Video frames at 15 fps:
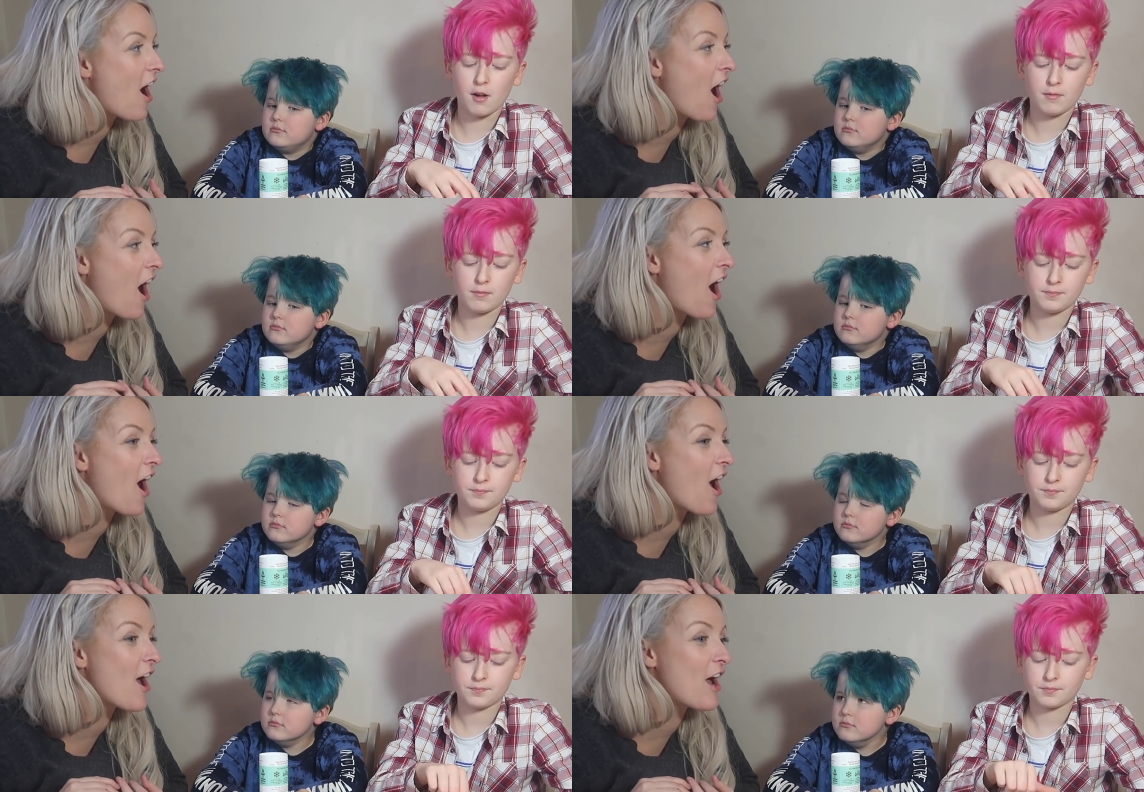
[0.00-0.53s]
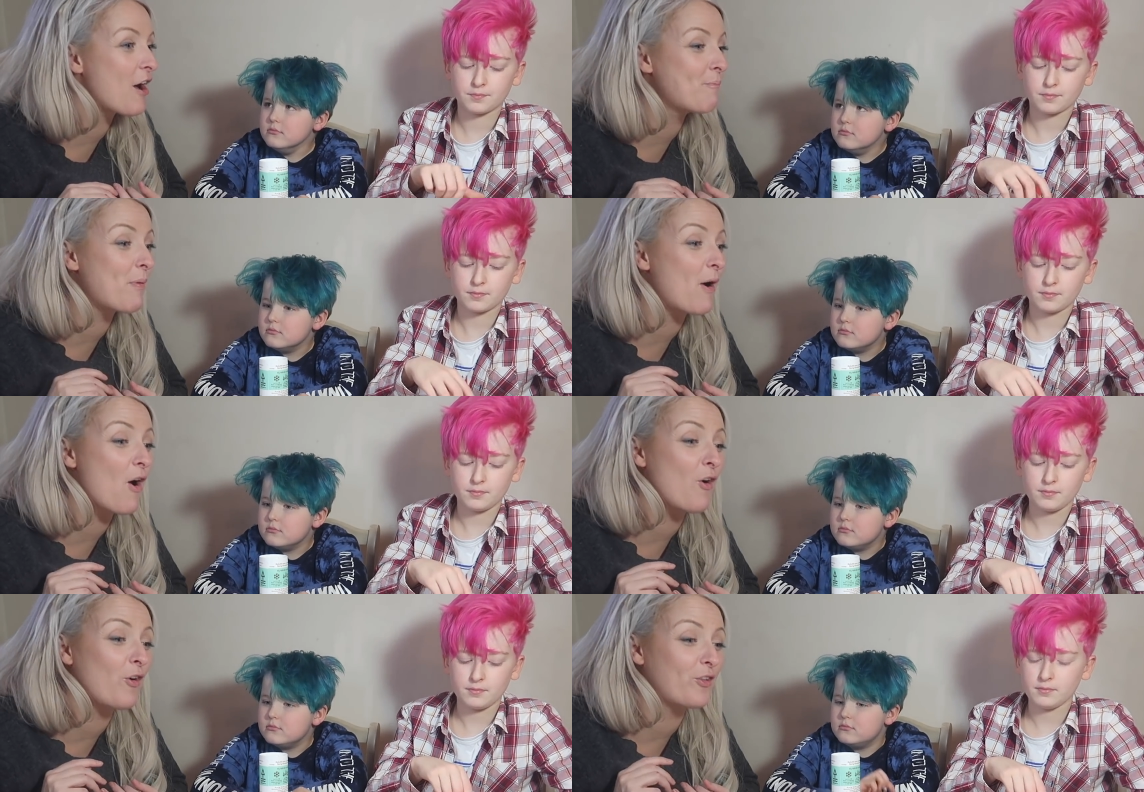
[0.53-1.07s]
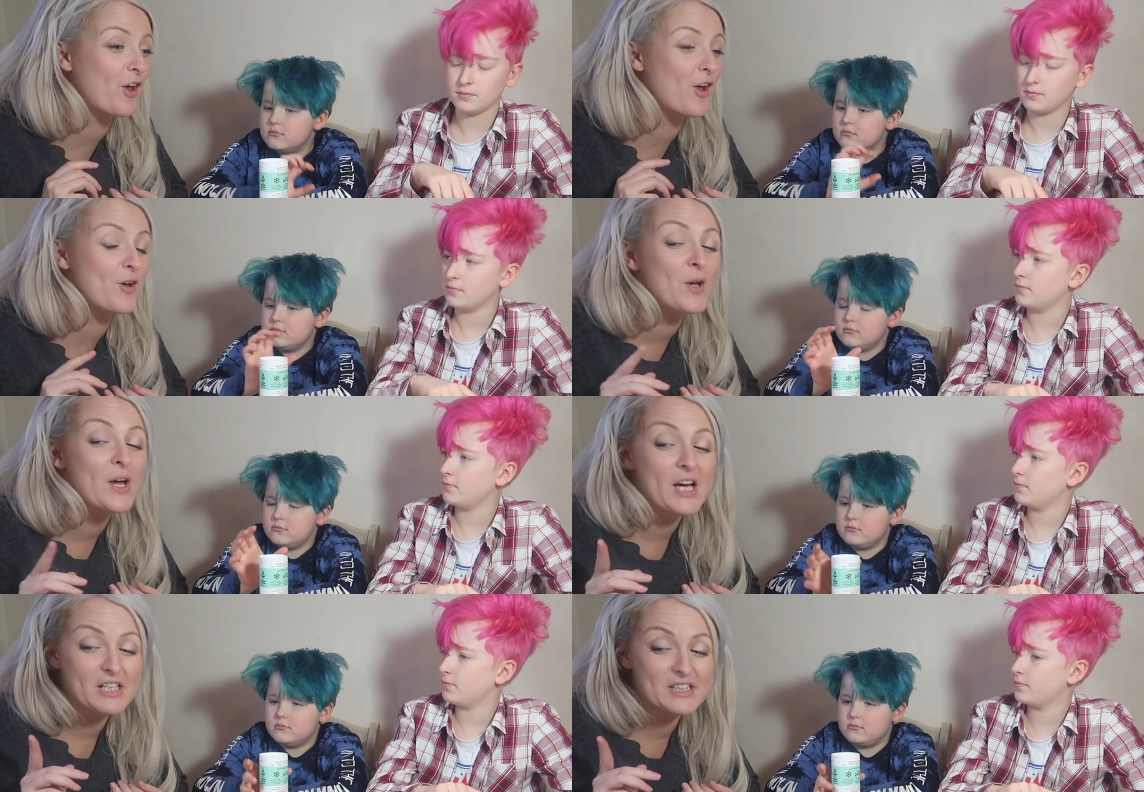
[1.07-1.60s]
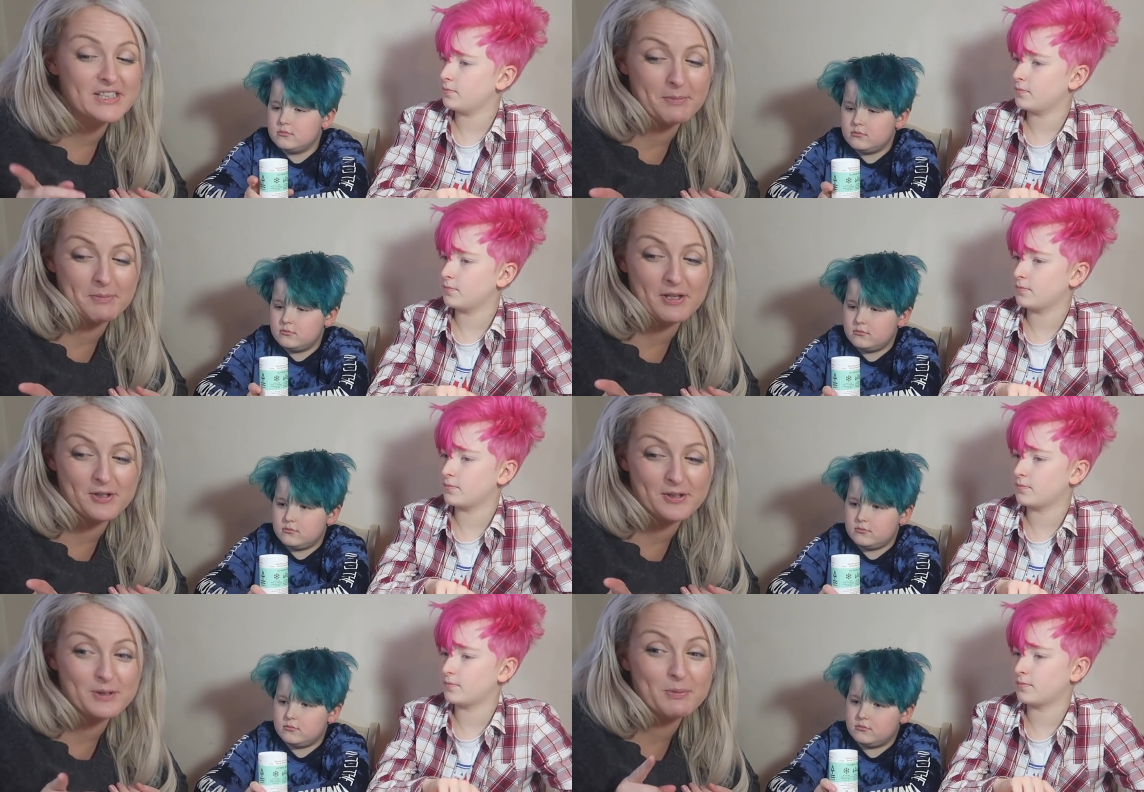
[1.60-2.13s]
Speaker 1: Uh, but although some of
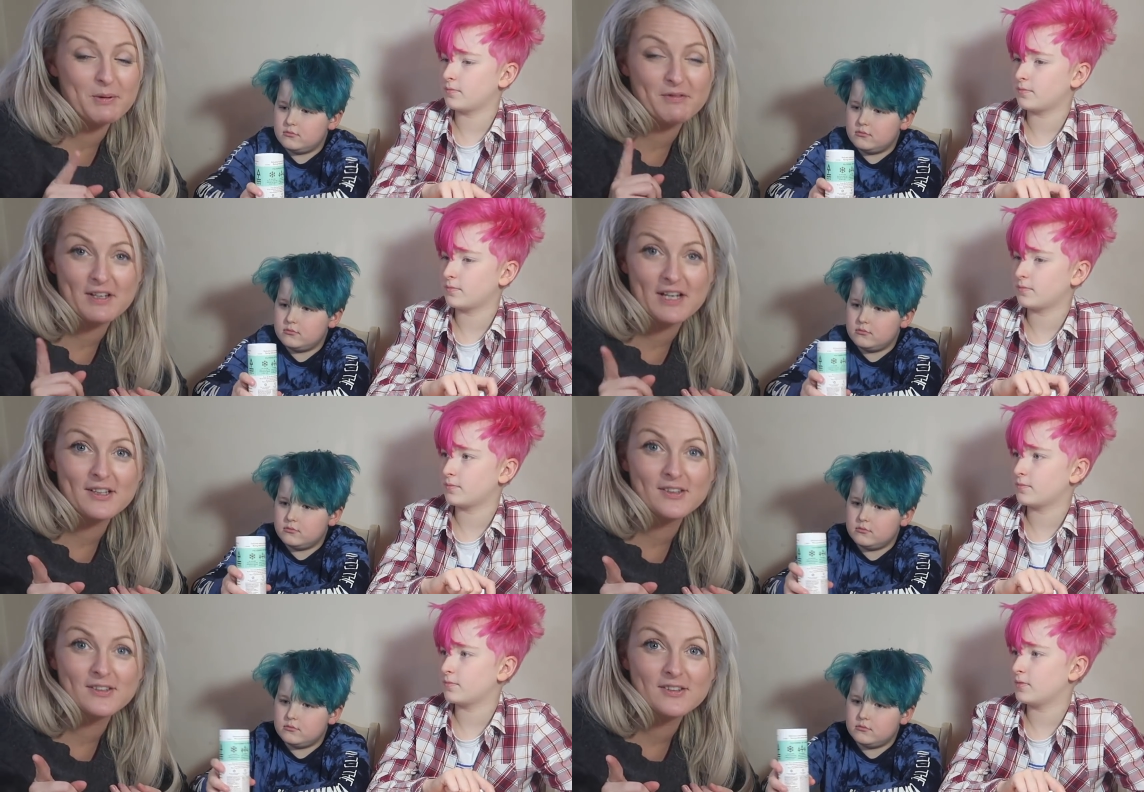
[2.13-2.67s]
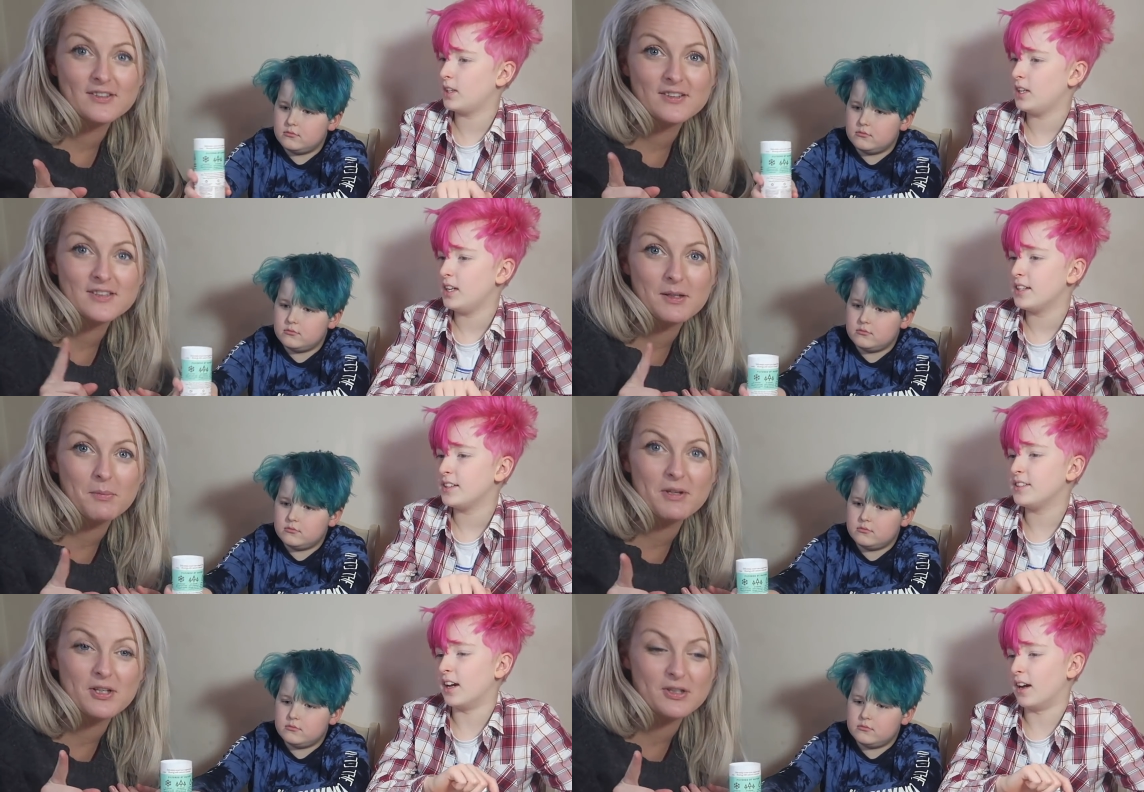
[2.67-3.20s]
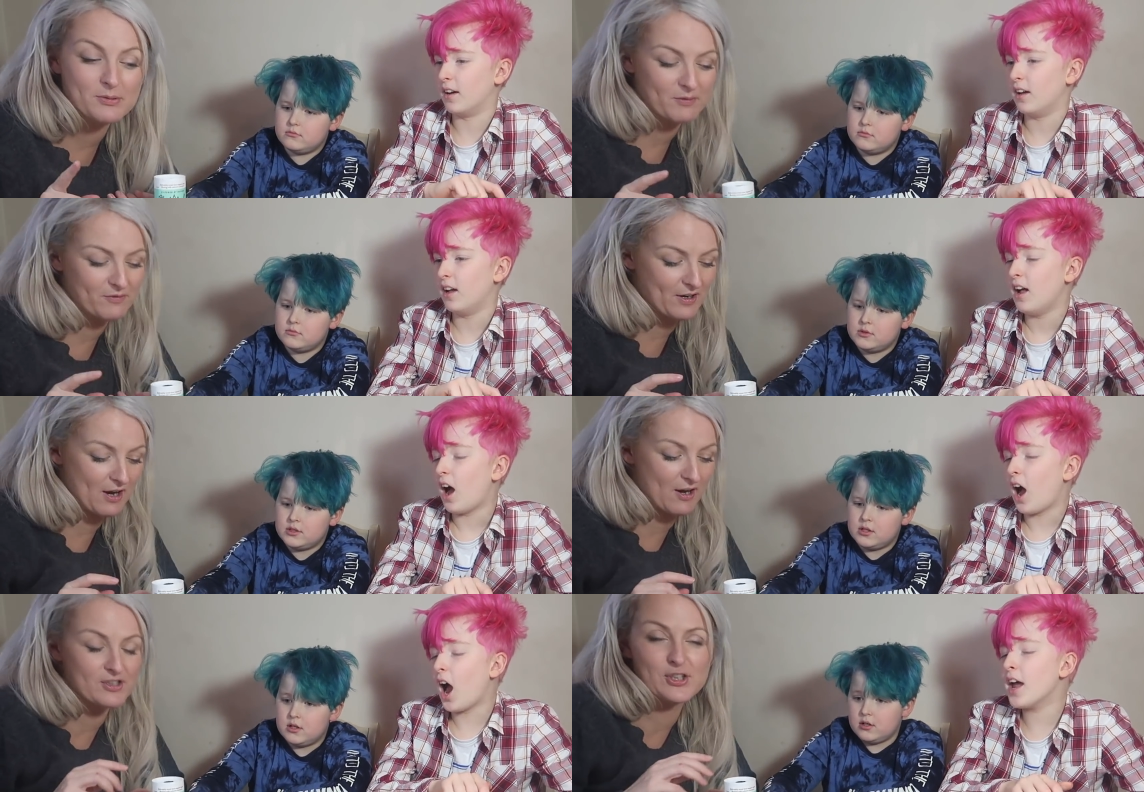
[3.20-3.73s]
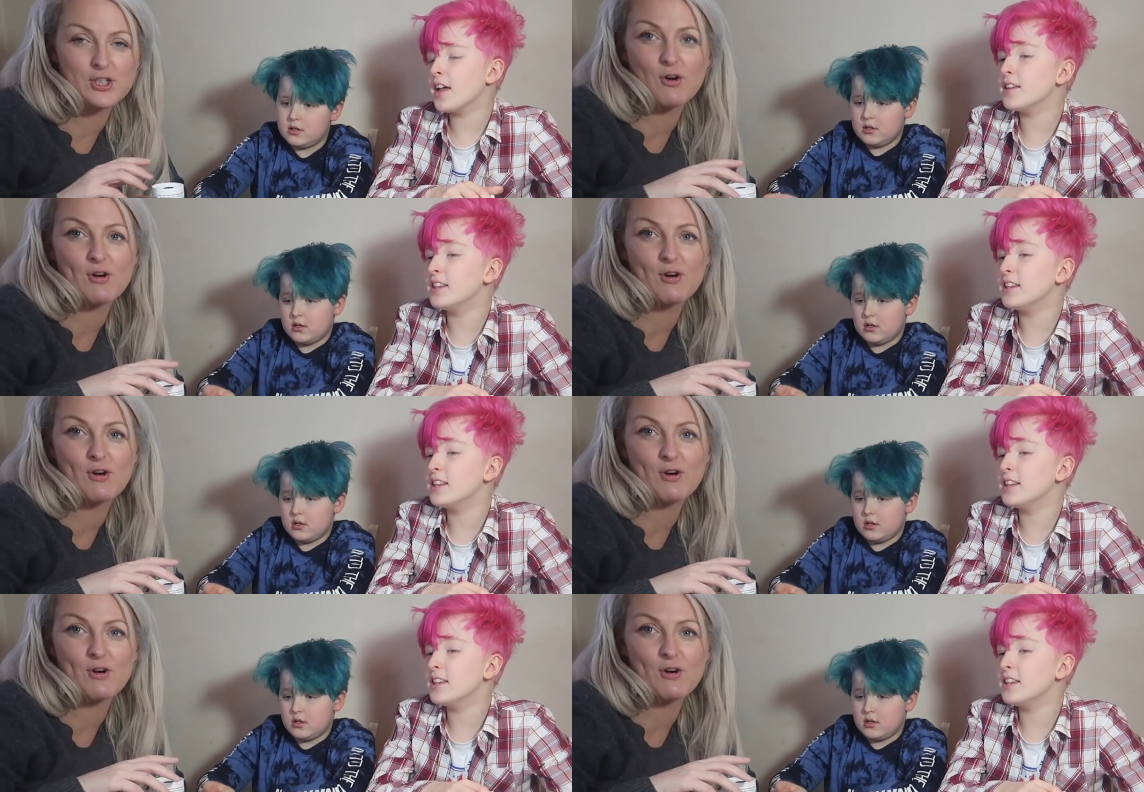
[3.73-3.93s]
those were foul. Some of yeah. those were foul. I